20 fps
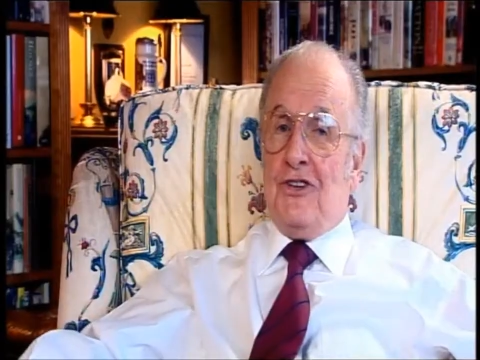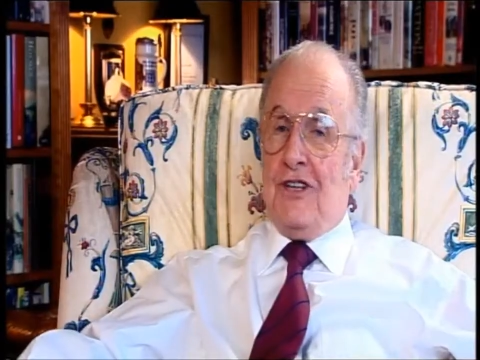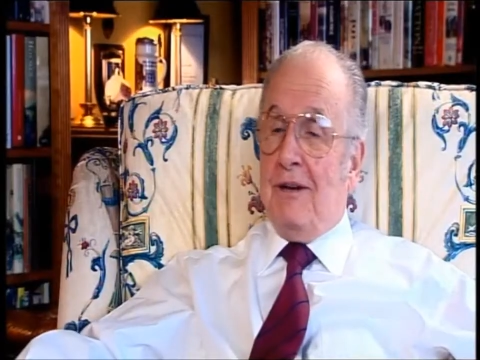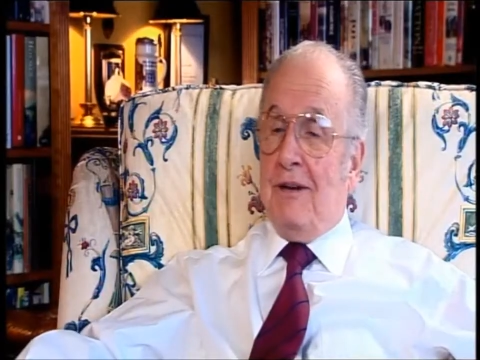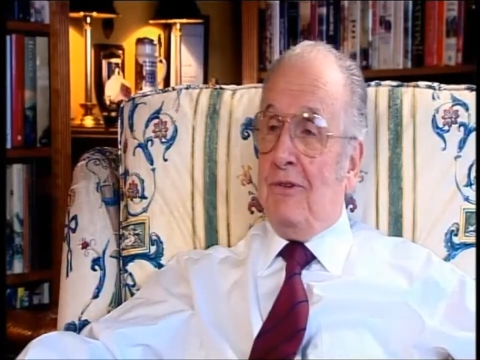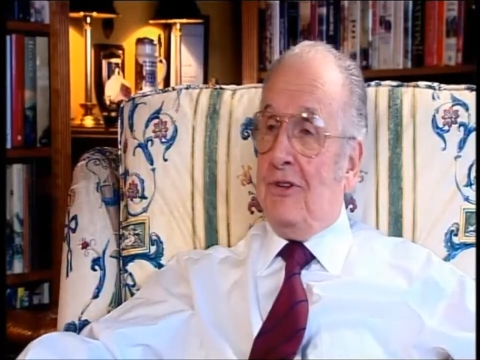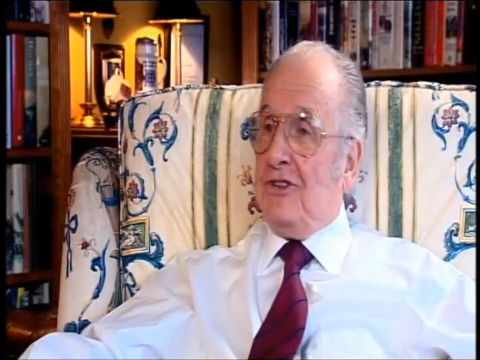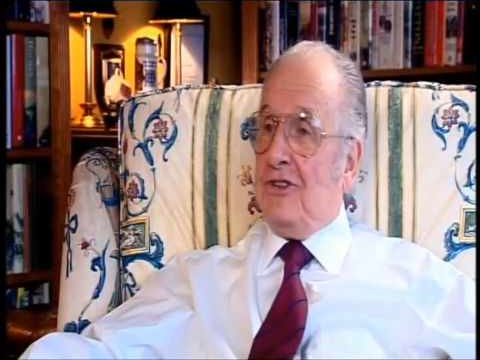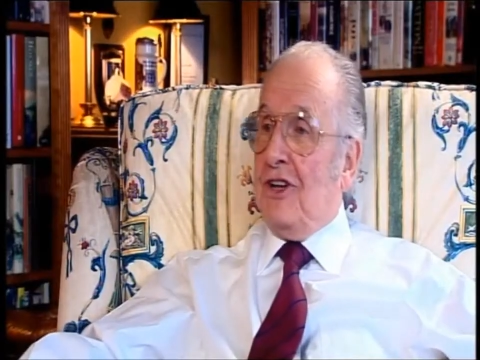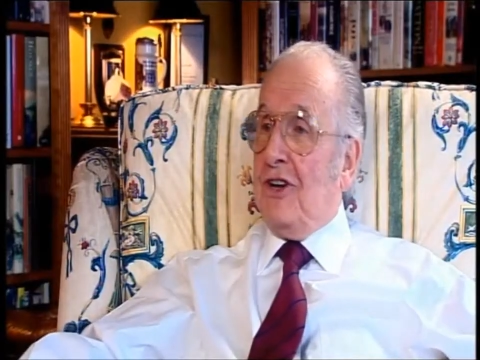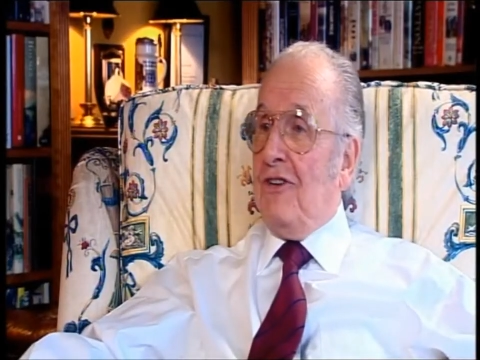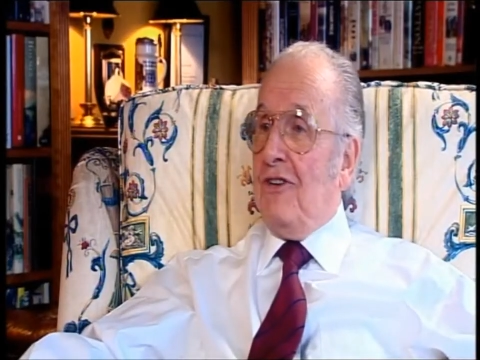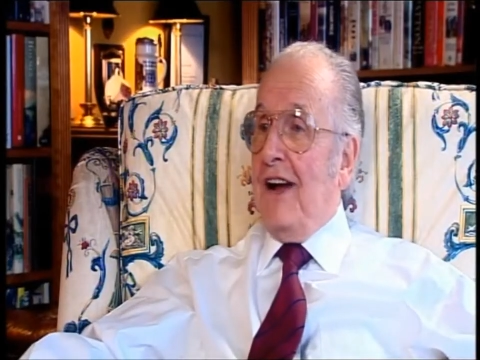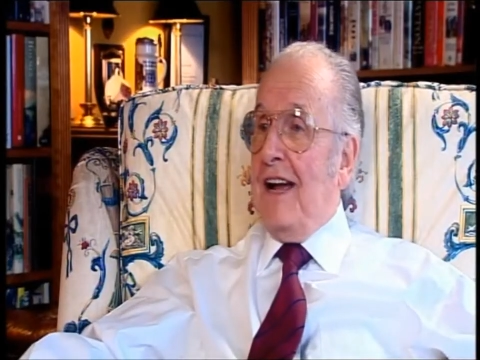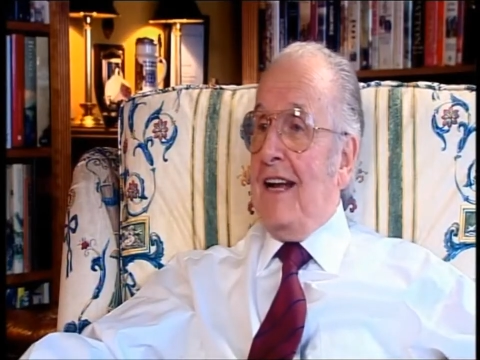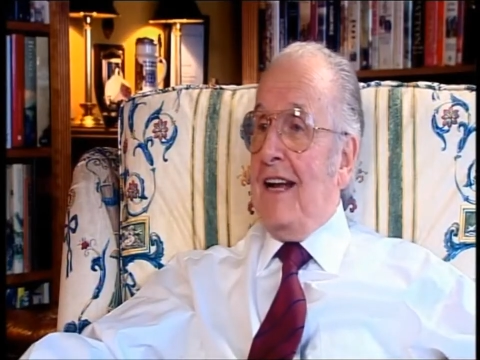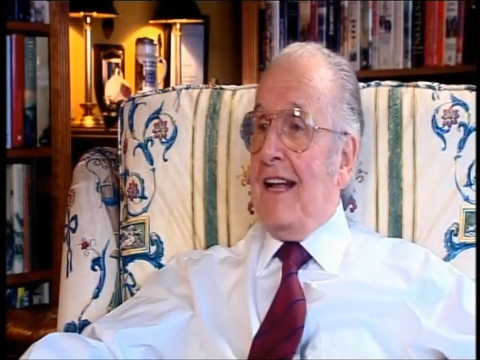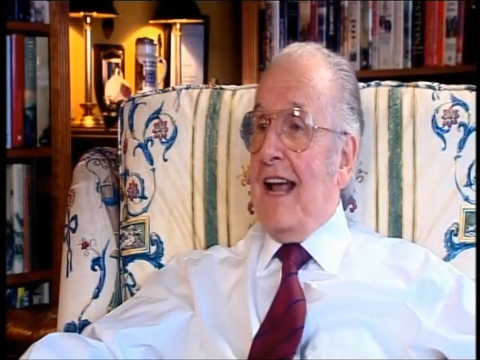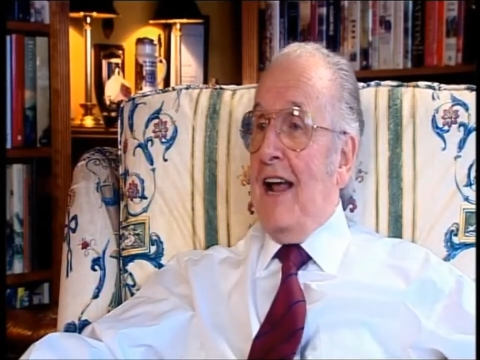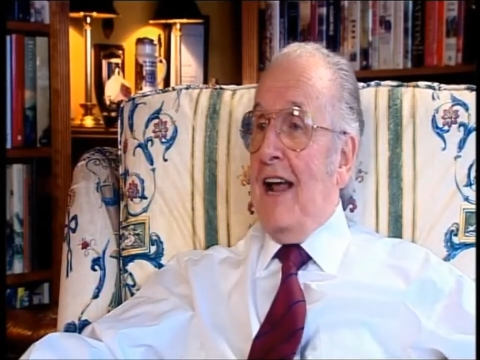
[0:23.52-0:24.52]
there was the
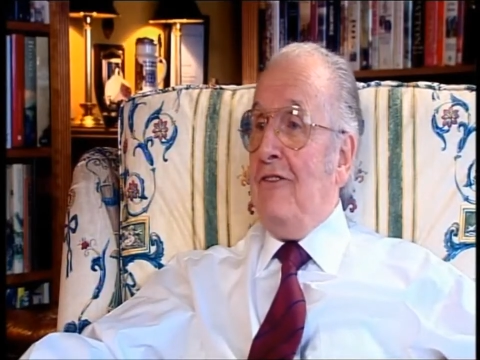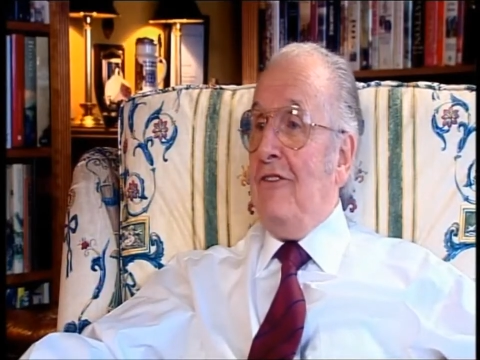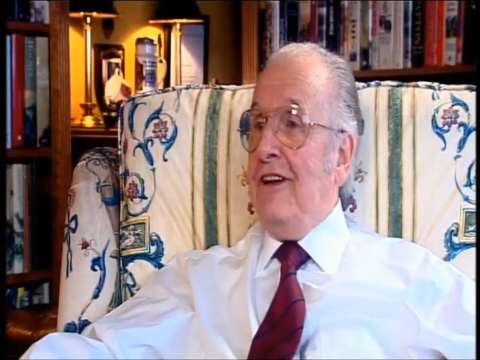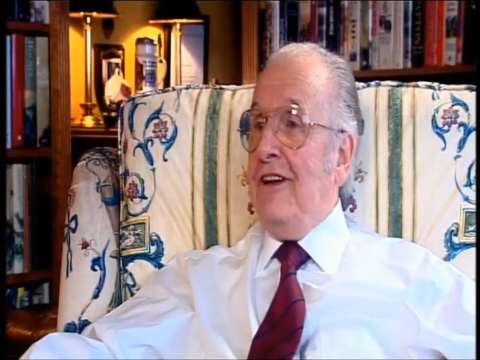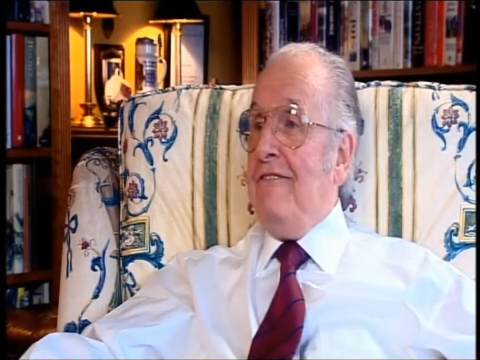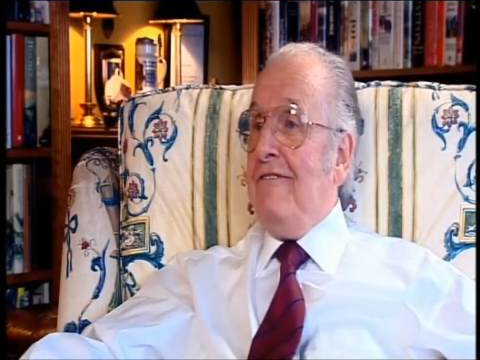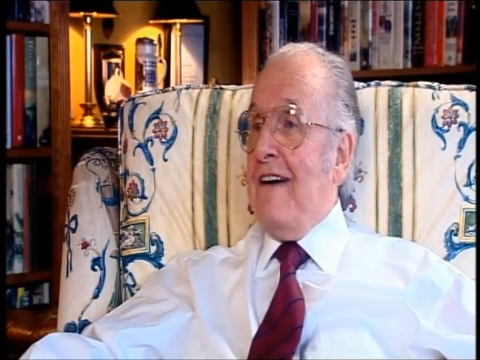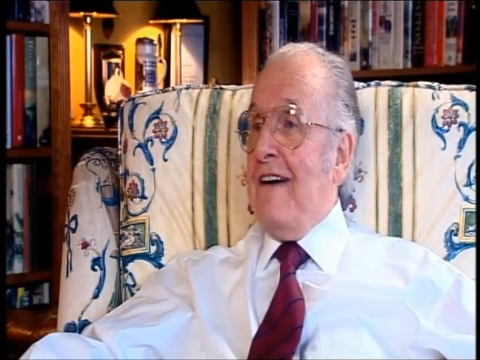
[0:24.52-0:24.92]
great Henry